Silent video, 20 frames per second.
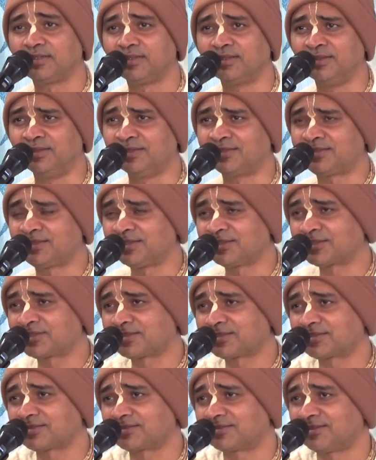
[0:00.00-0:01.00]
This
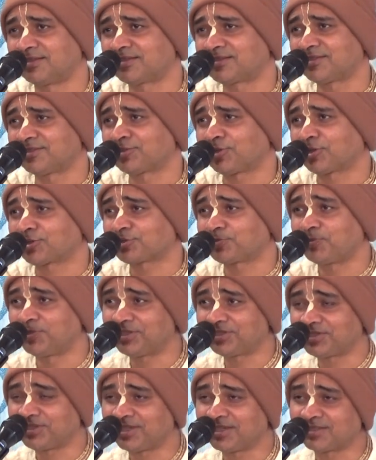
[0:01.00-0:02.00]
is
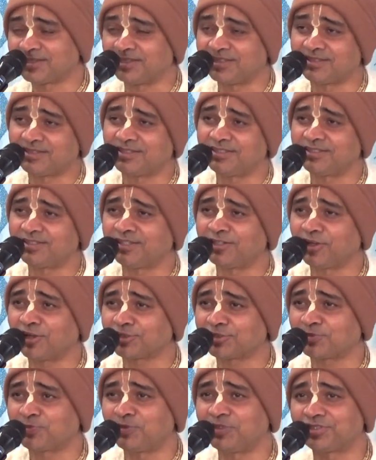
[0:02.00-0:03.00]
auspicious, this is
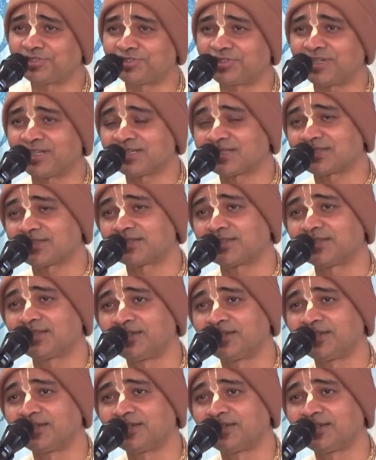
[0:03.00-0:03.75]
inauspicious.